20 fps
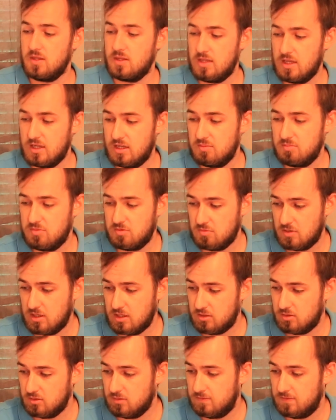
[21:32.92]
that can be
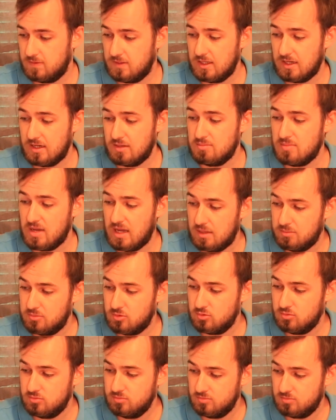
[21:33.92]
really good for getting
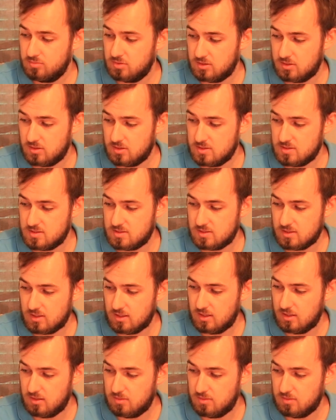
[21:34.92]
marble, because